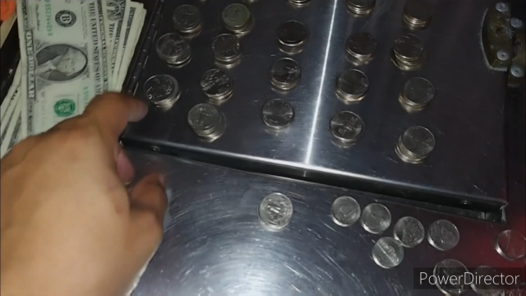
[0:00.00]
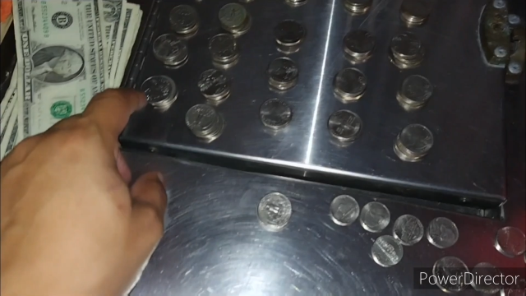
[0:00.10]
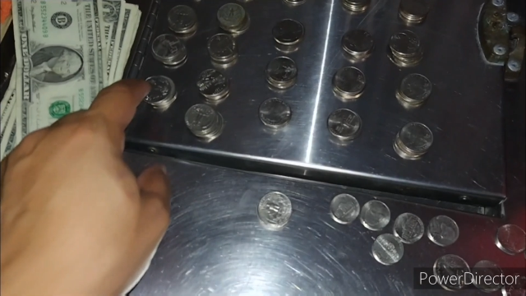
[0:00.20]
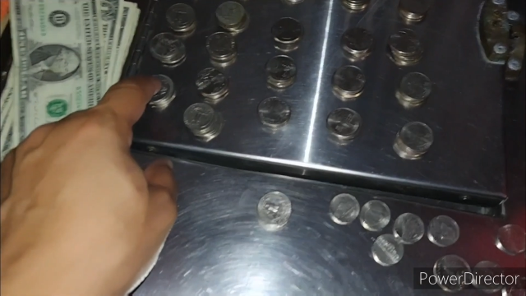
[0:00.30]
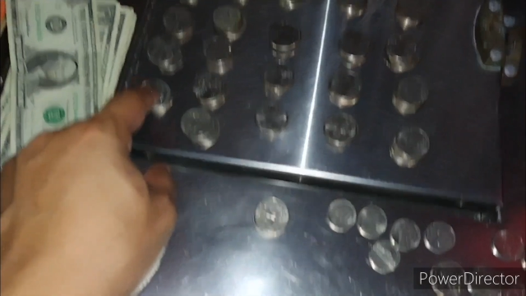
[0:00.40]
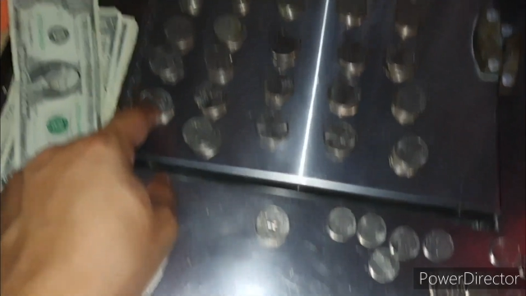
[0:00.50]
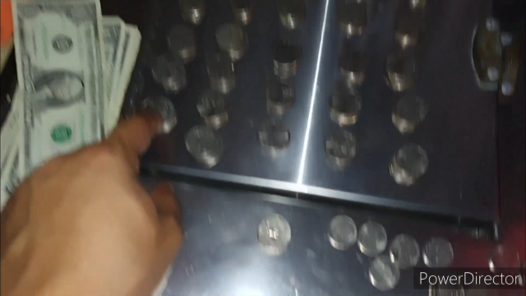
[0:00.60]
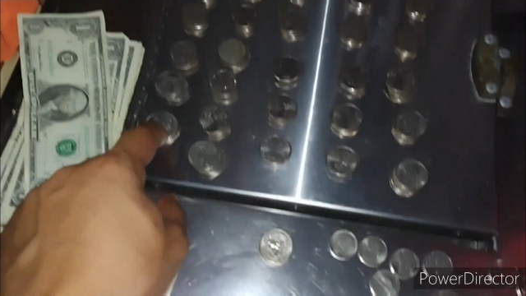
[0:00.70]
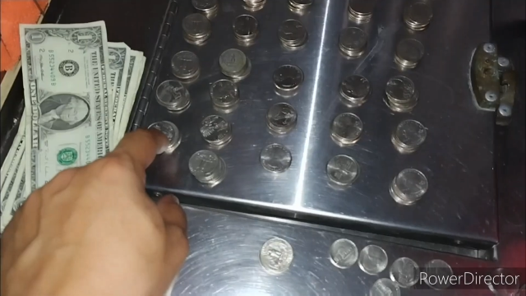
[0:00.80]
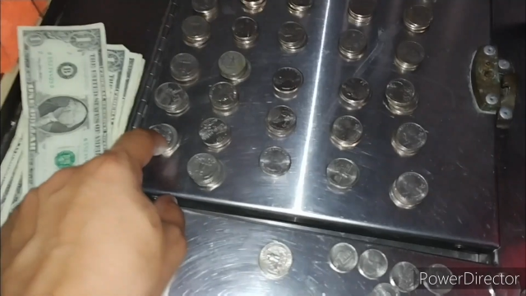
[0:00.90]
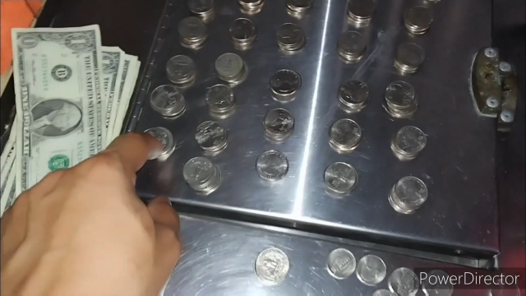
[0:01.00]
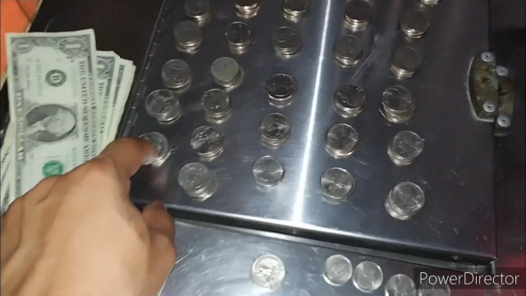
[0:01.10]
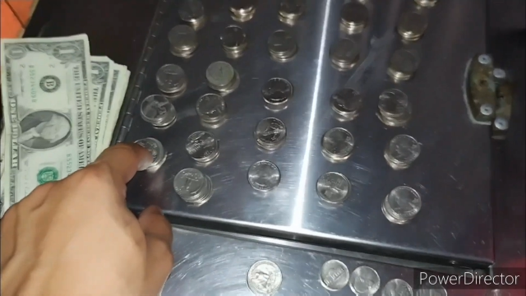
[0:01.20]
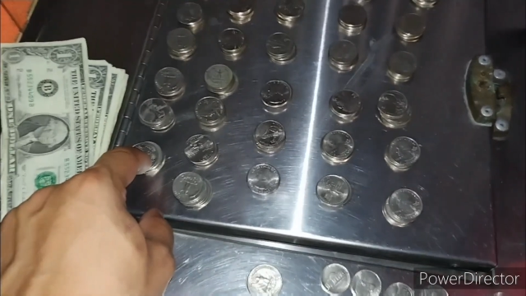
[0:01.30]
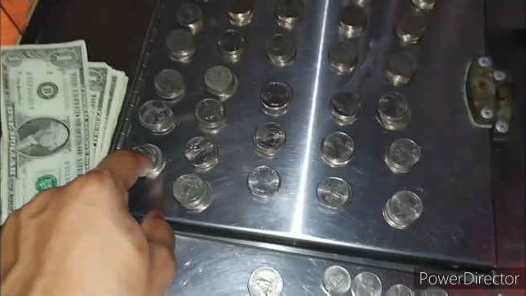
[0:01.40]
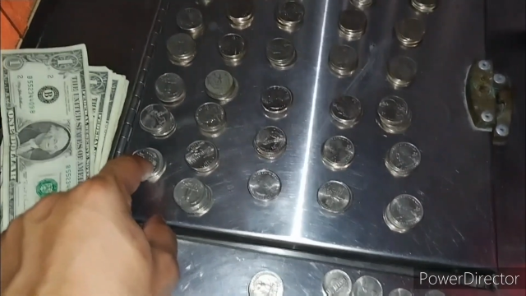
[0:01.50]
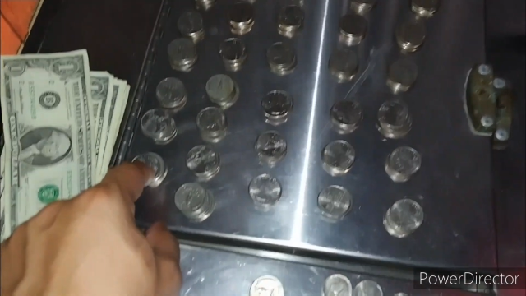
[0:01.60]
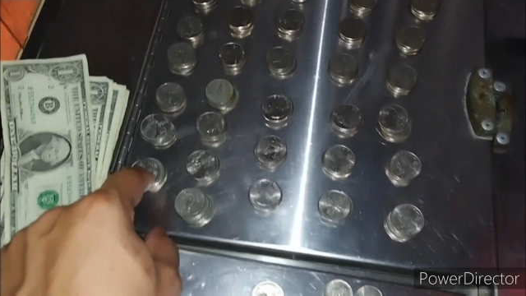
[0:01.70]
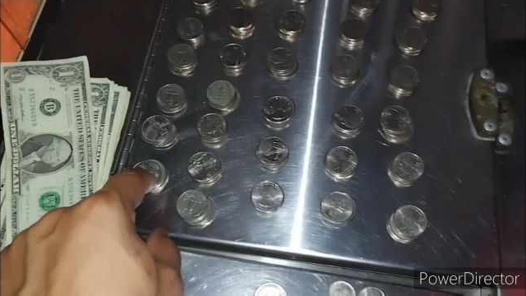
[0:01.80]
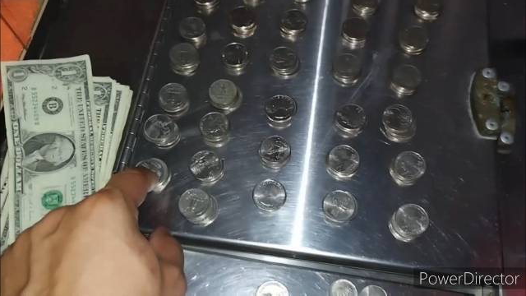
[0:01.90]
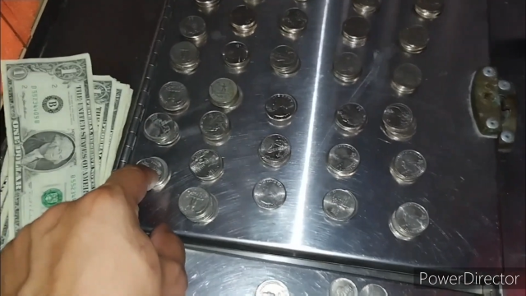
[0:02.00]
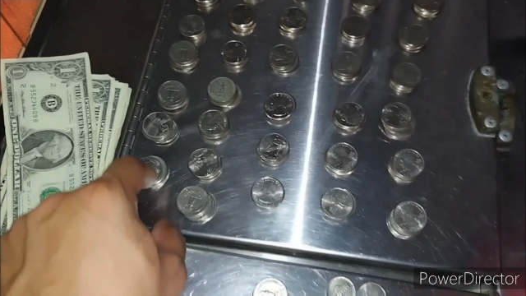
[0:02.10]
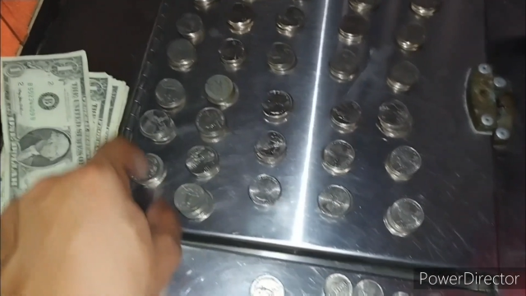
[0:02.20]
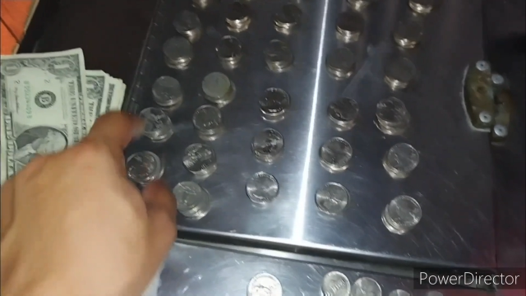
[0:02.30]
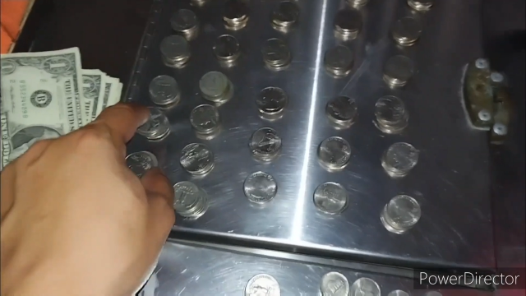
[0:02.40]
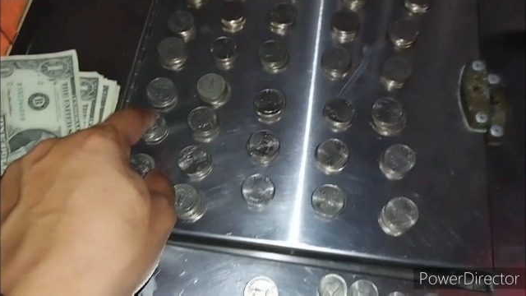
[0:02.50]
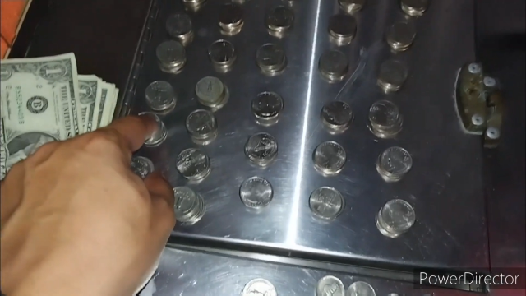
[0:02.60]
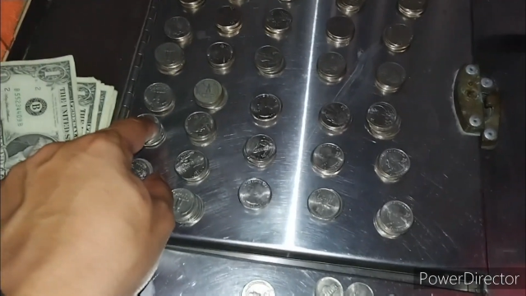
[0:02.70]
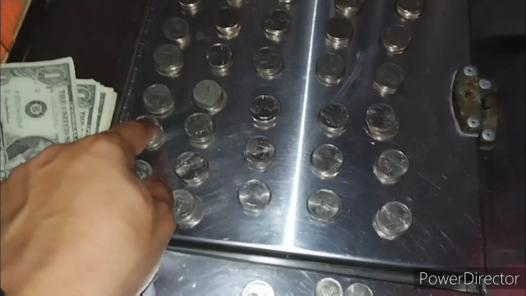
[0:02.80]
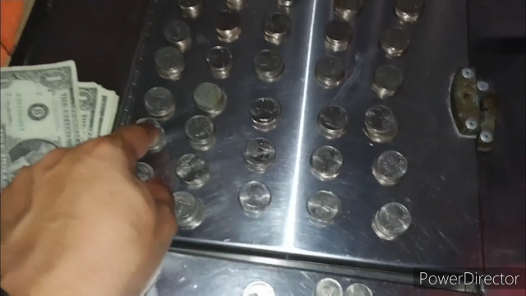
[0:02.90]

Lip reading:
No face is visible, so there are no lips to read.